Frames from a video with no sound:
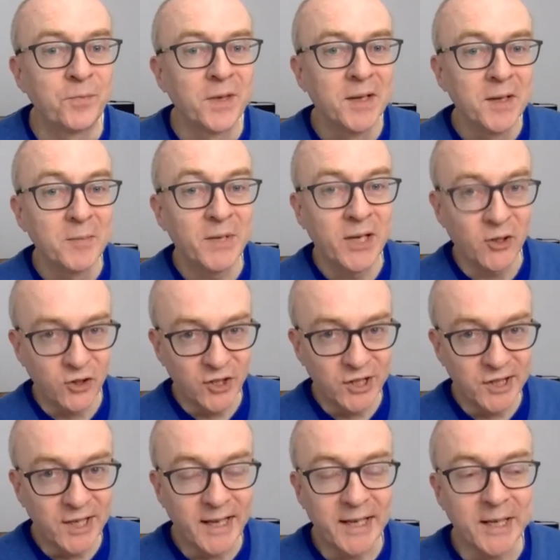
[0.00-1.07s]
Because
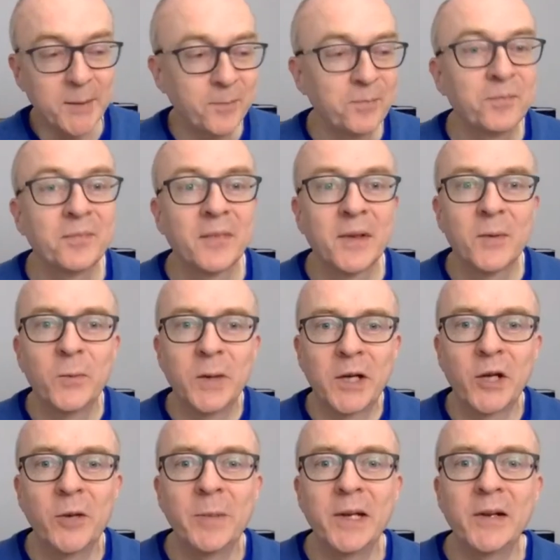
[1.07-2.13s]
today we're
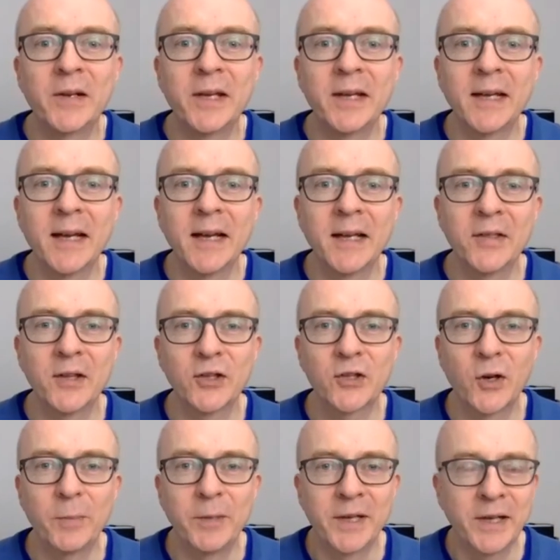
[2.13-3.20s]
going to be looking at the
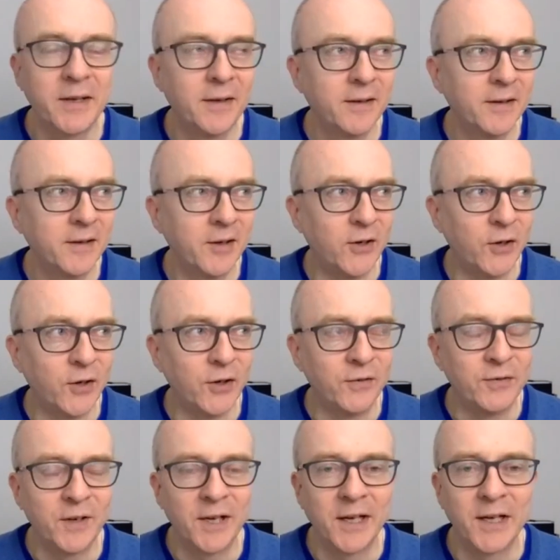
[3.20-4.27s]
topic
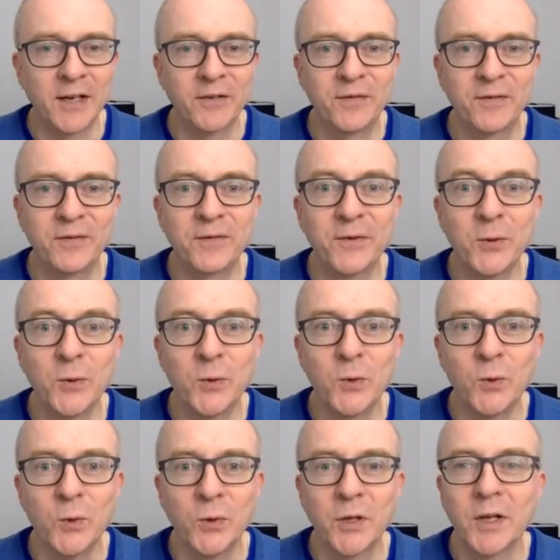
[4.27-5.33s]
of
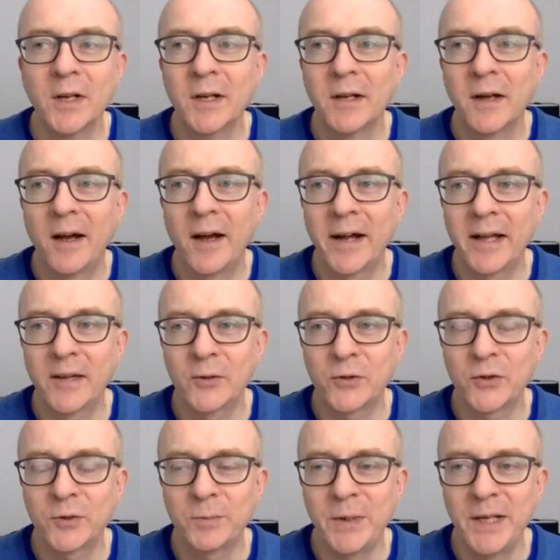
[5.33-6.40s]
food, Ielts
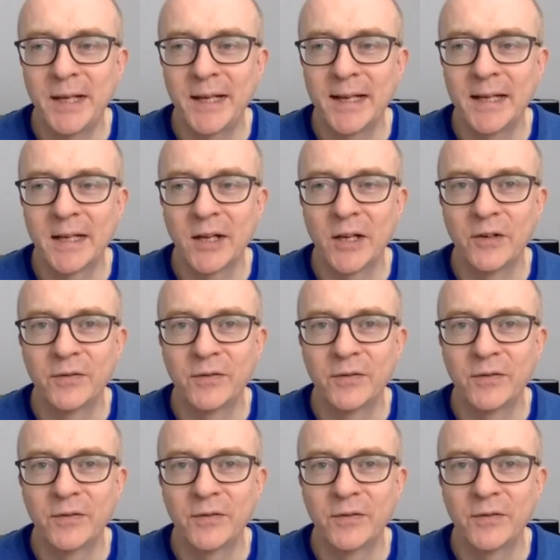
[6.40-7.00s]
speaking and